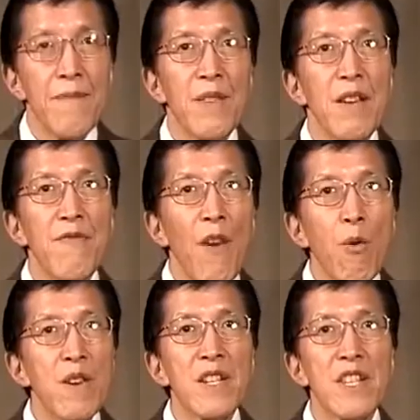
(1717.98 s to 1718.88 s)
It
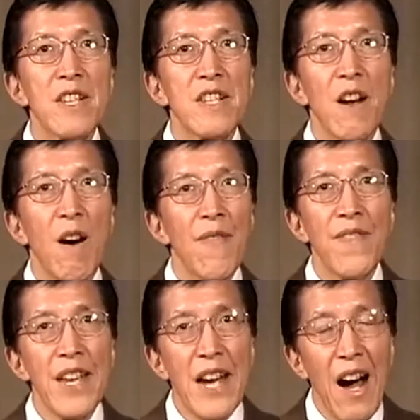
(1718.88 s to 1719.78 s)
focuses on
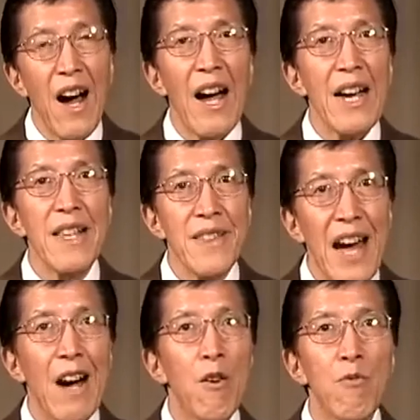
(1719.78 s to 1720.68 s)
the
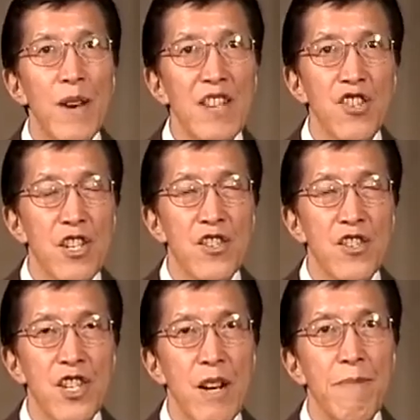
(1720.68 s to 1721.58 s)
I-thou
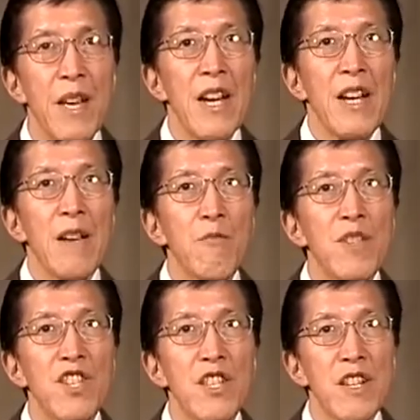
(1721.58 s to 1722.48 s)
relationship in
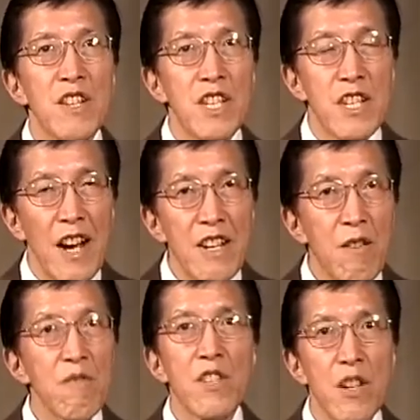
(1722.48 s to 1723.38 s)
which the
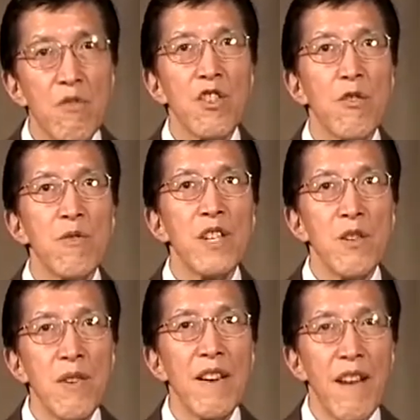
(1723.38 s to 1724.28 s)
psychosocial
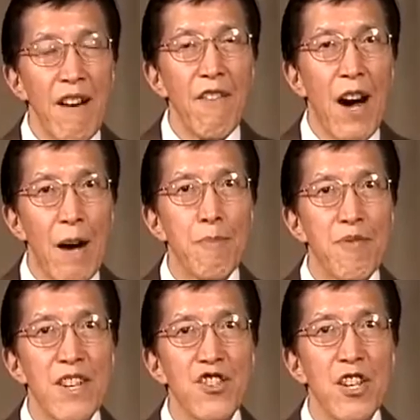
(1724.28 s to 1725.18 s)
unit of
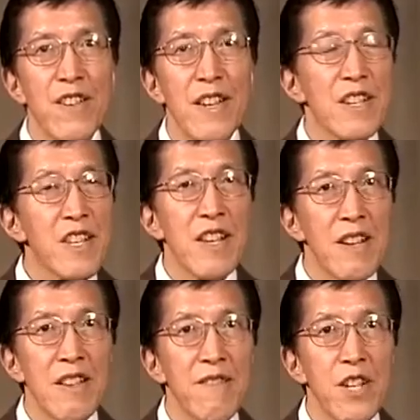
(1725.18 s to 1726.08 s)
operation is the
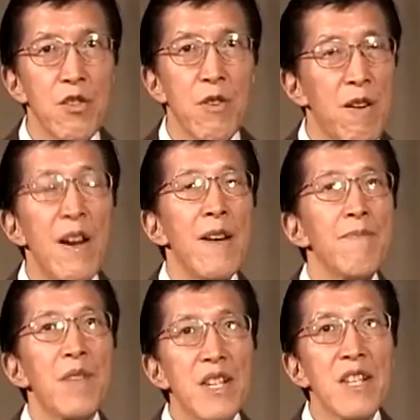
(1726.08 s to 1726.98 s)
individual.
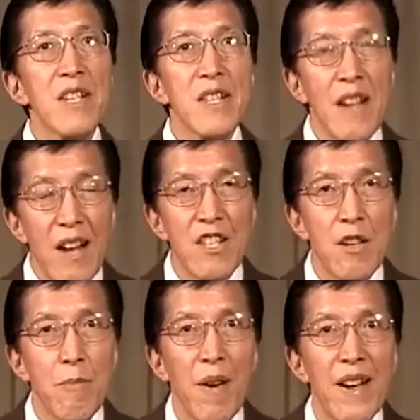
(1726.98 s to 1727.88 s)
This is not
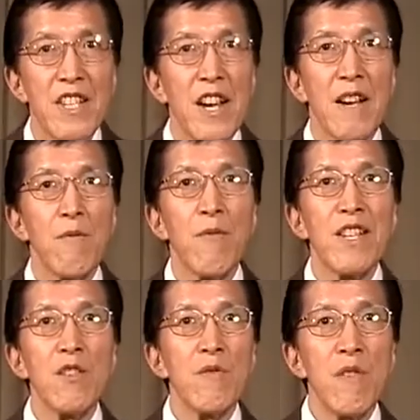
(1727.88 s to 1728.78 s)
surprising
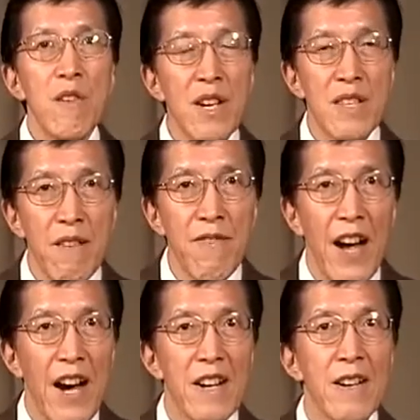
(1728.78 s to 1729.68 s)
when you look at the
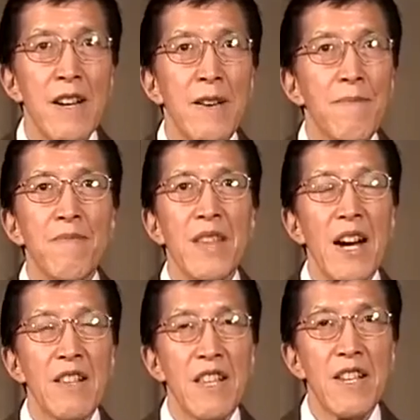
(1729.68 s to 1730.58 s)
fact
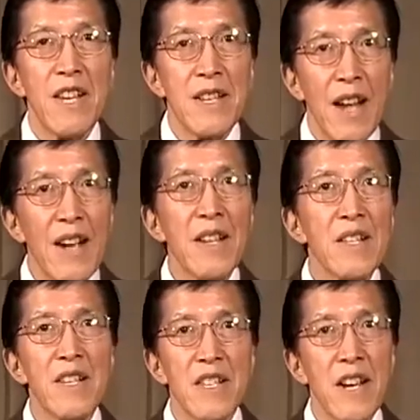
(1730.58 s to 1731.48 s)
that the
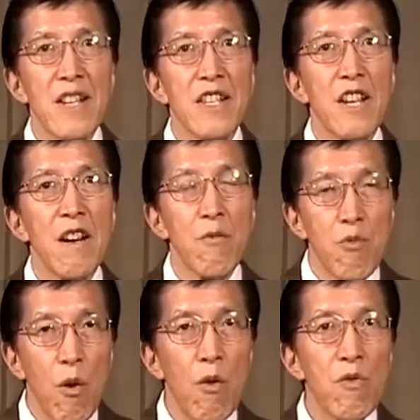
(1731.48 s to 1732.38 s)
United States
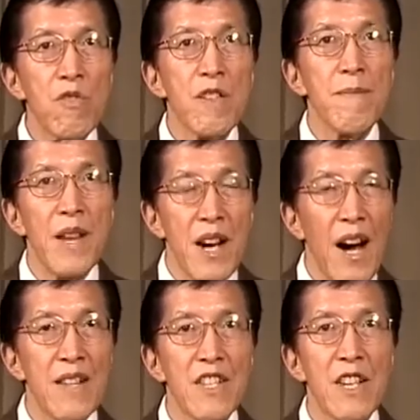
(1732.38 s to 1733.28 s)
arose from the
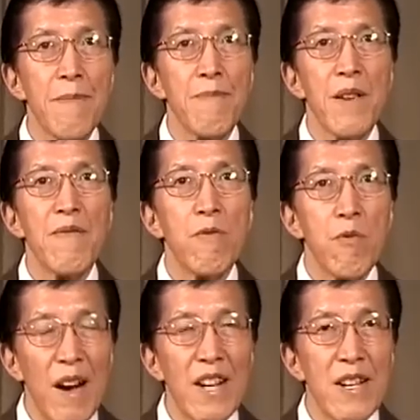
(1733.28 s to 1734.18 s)
concept of
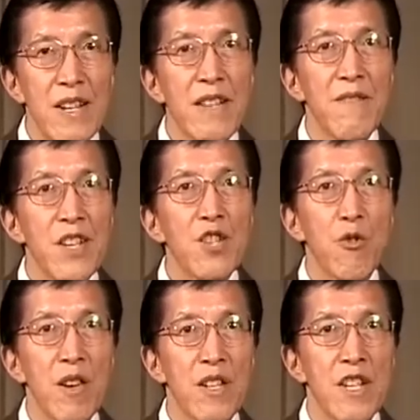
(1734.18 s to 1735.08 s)
rugged
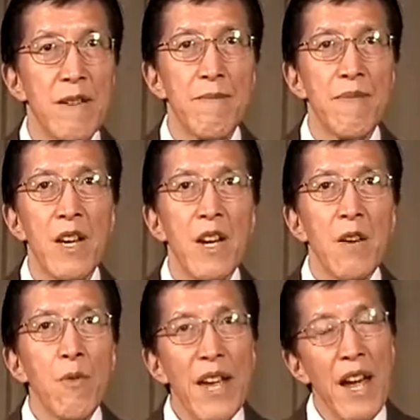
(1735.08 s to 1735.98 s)
individualism.
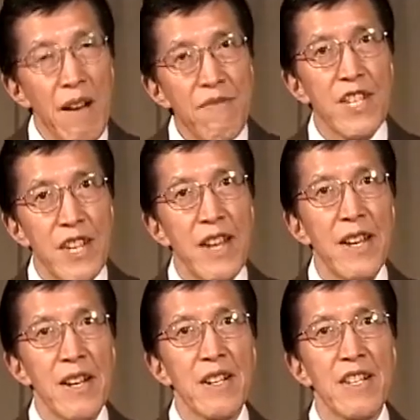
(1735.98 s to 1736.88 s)
We have
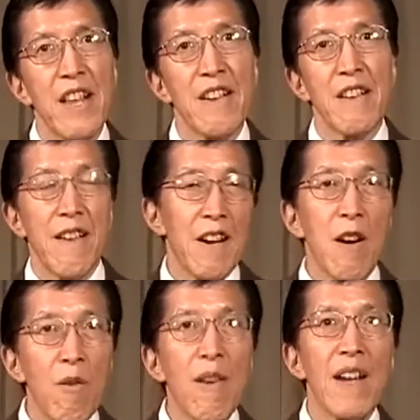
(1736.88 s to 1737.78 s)
sayings that
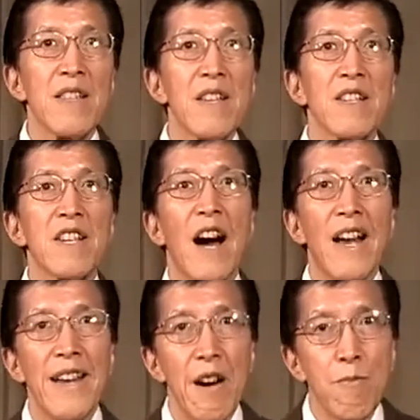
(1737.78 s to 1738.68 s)
go like this:
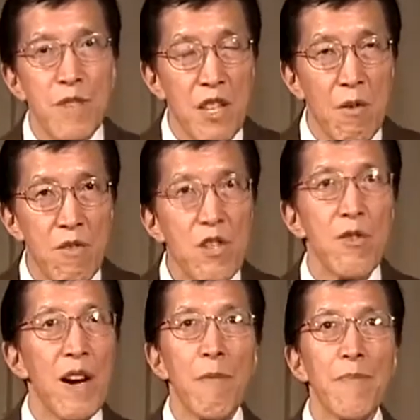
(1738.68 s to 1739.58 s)
God helps those who
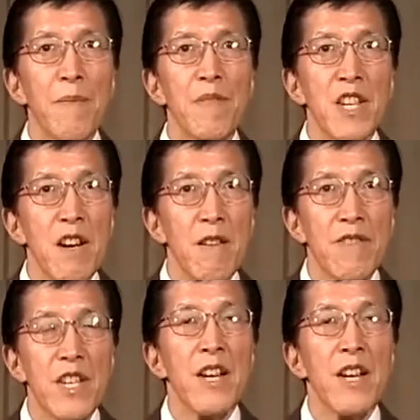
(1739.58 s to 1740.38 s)
help themselves.